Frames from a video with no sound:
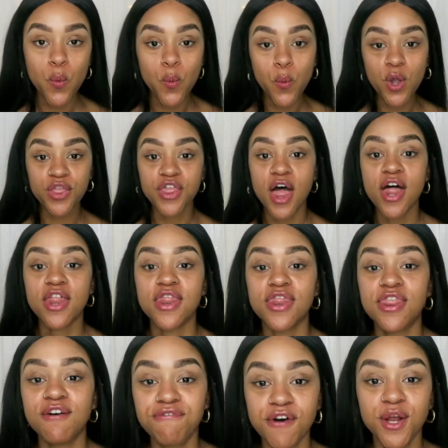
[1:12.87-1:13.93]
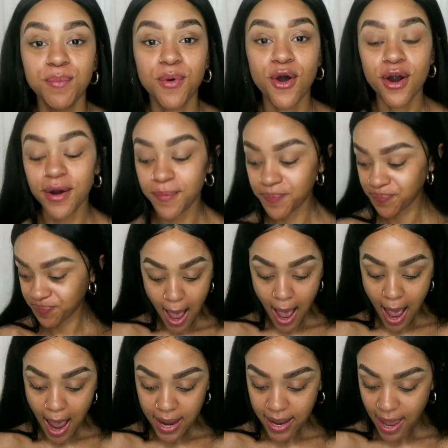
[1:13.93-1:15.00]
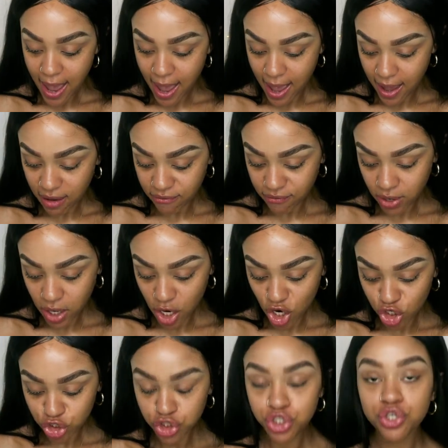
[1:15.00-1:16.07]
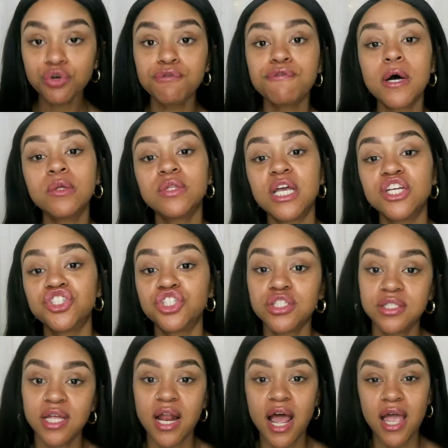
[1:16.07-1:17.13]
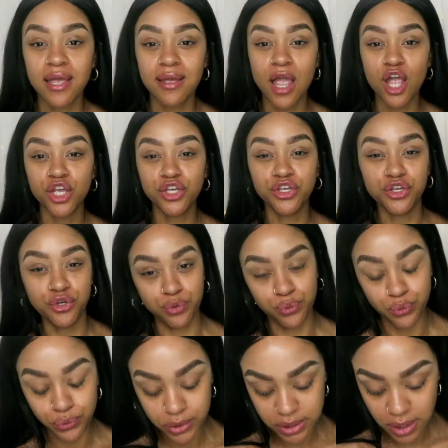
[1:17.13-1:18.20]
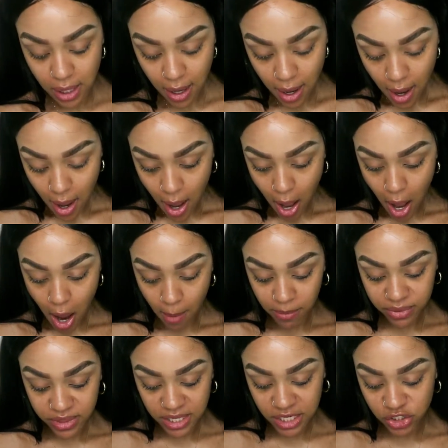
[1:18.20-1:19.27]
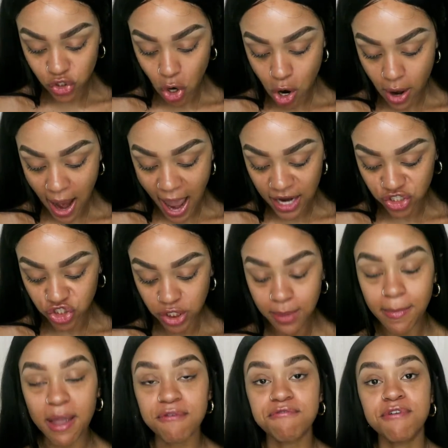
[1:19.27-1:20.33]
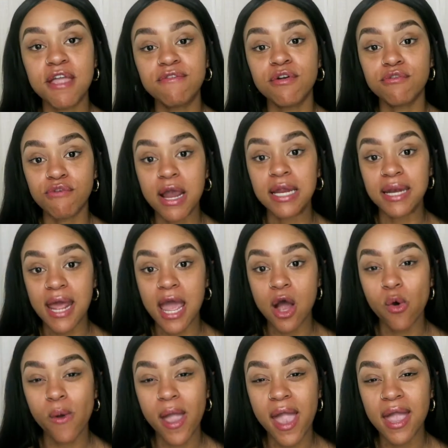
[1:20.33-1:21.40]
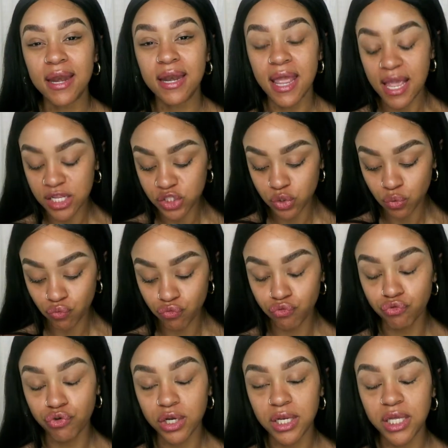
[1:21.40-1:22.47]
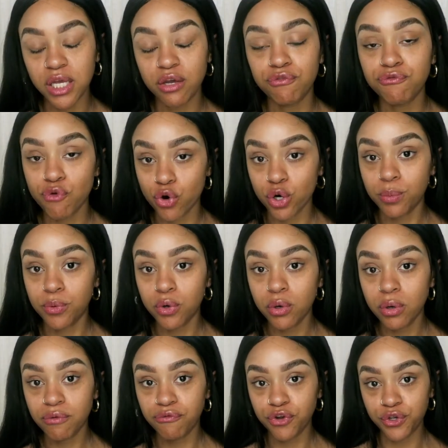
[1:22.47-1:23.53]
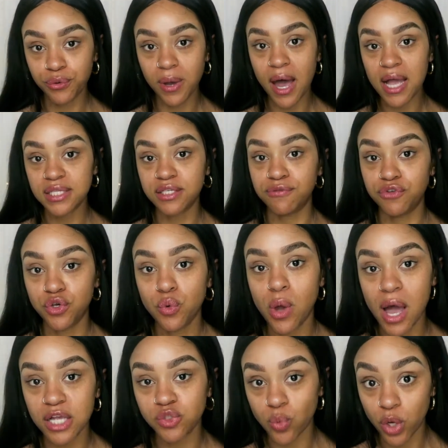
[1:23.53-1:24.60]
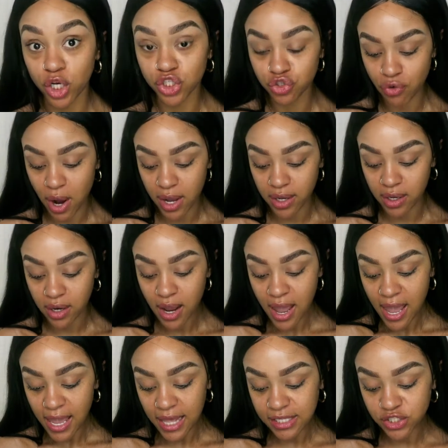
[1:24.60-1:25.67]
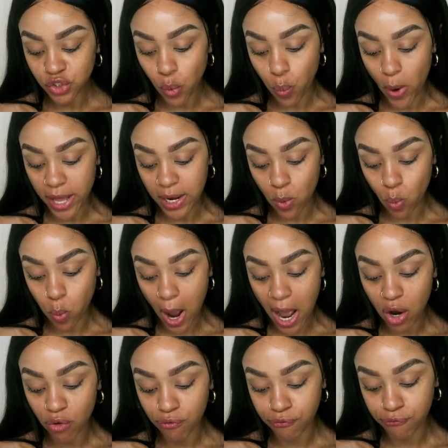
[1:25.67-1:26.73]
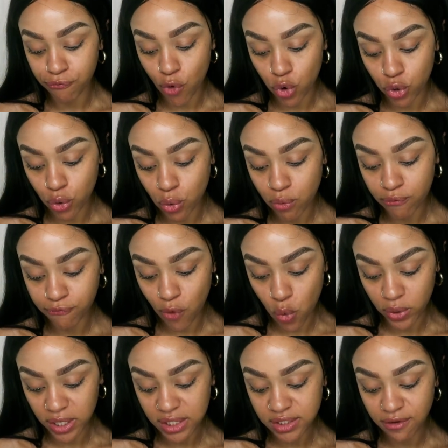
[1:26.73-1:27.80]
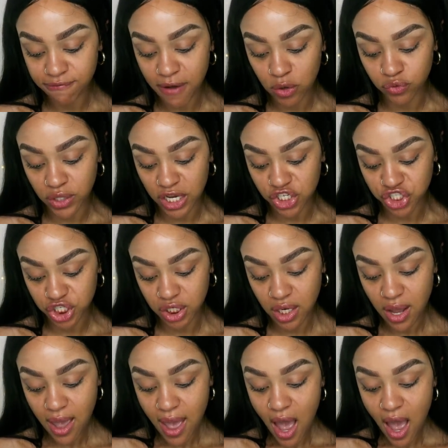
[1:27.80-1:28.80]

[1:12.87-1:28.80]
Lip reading: with the fun part. I have two foundations that I use. These are actually my favorite right now, and it's really affordable for you guys if you guys want to try it. It's the Wet n Wild Photo Focus Foundation.